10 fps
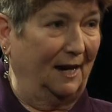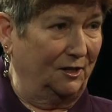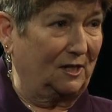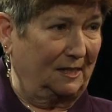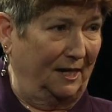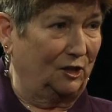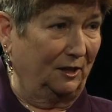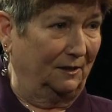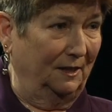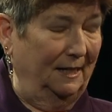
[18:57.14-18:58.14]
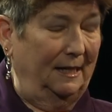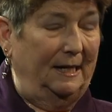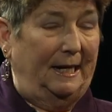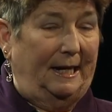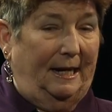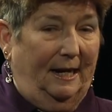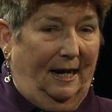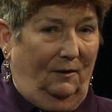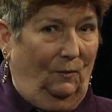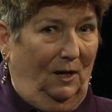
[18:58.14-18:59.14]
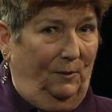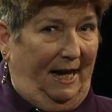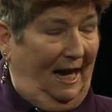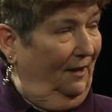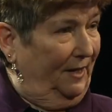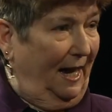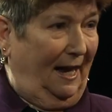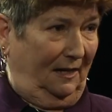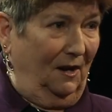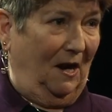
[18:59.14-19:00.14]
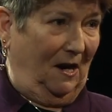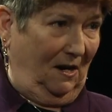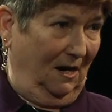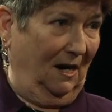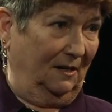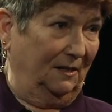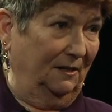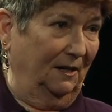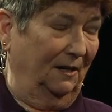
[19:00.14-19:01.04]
legislation. And while we have an ad hoc